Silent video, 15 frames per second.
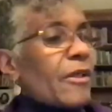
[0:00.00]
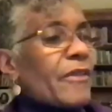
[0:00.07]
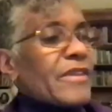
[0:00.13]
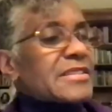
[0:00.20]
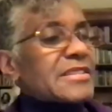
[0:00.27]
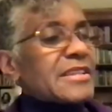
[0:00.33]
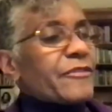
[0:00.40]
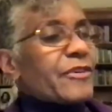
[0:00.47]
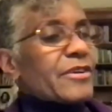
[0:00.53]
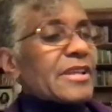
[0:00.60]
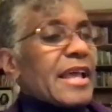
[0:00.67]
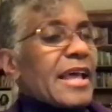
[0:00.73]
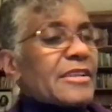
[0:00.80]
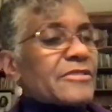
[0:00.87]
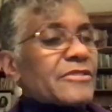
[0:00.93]
these different
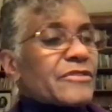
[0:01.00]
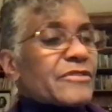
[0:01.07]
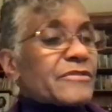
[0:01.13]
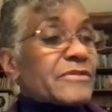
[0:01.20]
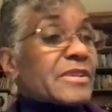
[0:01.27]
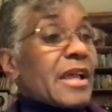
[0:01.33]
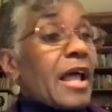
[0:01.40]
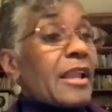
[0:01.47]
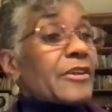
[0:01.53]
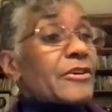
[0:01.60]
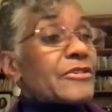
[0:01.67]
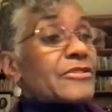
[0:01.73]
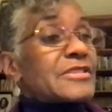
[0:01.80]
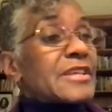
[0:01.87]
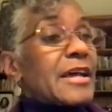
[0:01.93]
kinds of
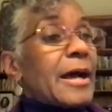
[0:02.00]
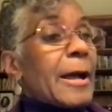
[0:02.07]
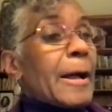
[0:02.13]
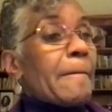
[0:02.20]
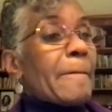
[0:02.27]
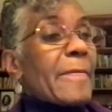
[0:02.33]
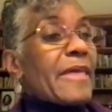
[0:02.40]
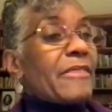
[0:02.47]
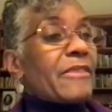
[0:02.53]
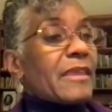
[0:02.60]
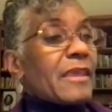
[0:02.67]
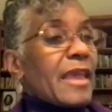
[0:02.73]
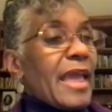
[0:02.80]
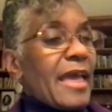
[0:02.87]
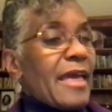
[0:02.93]
colors,
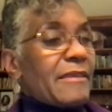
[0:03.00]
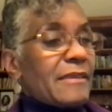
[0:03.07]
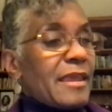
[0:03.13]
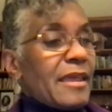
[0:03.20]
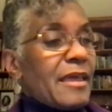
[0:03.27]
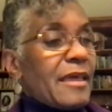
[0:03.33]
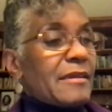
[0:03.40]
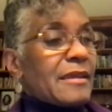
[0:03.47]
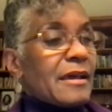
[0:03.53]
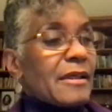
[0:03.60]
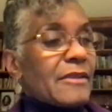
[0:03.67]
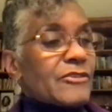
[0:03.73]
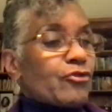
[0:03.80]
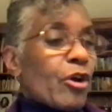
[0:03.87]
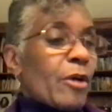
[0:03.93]
and
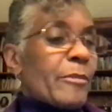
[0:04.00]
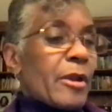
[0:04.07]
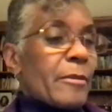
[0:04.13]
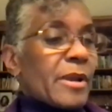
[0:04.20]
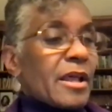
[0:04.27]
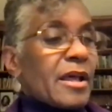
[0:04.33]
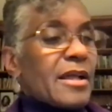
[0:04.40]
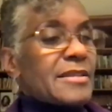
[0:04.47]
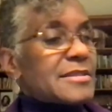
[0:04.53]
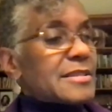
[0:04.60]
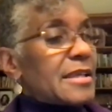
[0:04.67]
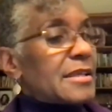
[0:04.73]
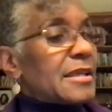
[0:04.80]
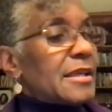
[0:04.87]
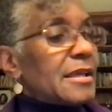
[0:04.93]
strawberry blondes
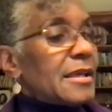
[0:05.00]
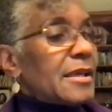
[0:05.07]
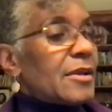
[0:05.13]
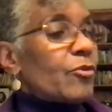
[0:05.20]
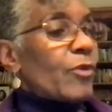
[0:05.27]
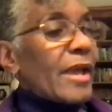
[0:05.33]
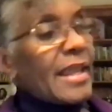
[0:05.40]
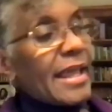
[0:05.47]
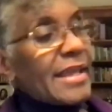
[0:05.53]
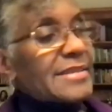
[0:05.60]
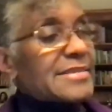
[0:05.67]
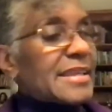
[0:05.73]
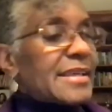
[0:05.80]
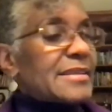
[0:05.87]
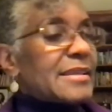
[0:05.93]
and
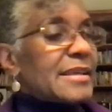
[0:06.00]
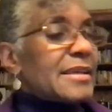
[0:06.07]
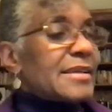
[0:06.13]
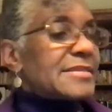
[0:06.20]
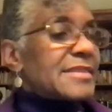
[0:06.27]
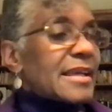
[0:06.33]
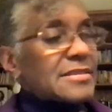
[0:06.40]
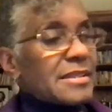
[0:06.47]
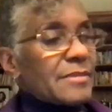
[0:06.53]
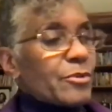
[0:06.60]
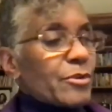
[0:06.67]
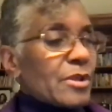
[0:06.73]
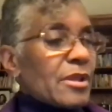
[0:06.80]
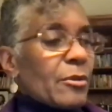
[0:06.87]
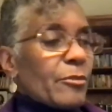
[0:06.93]
redheads and dusty,
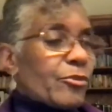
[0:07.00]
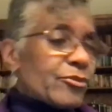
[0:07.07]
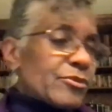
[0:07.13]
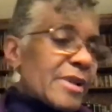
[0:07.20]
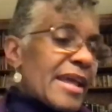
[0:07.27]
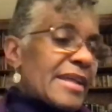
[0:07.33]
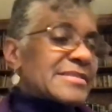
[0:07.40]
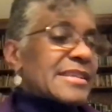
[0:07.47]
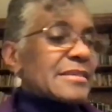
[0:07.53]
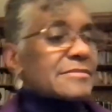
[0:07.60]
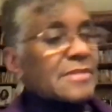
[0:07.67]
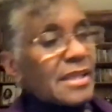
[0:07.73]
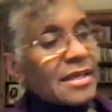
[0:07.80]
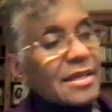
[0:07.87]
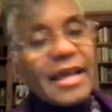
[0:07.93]
you know, brunettes and
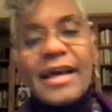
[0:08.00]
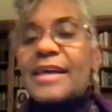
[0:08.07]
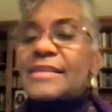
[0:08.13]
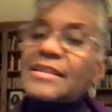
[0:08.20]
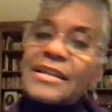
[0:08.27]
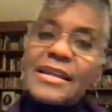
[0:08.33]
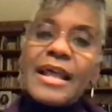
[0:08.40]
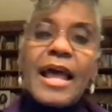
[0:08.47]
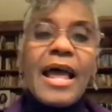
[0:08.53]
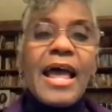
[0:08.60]
da da da da da.